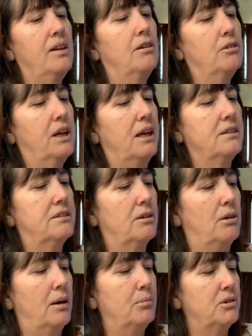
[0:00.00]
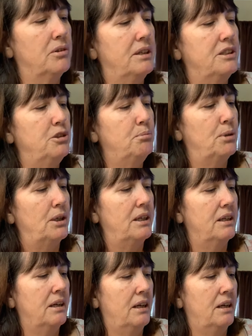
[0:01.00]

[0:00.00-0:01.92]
Okay, so I'm going to put